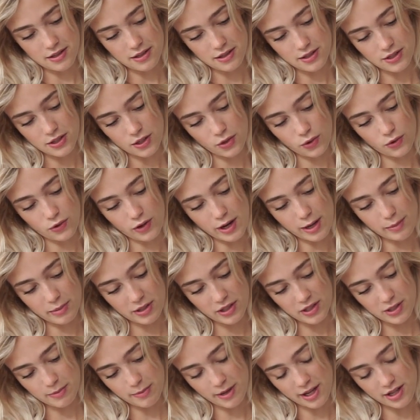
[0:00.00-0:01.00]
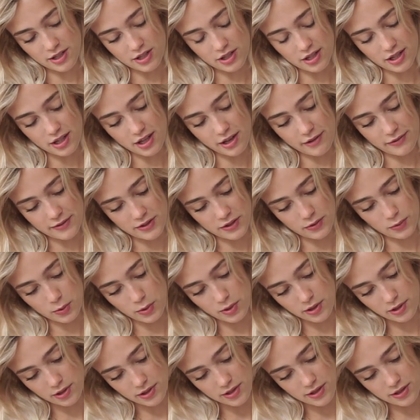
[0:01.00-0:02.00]
So grab your spatula
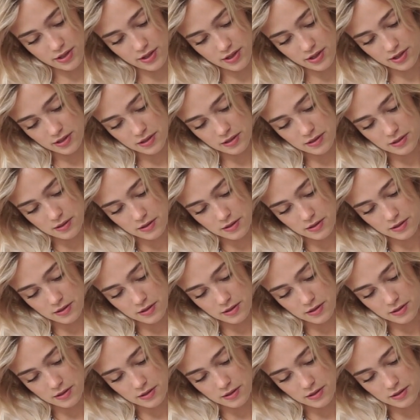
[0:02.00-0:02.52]
afterwards.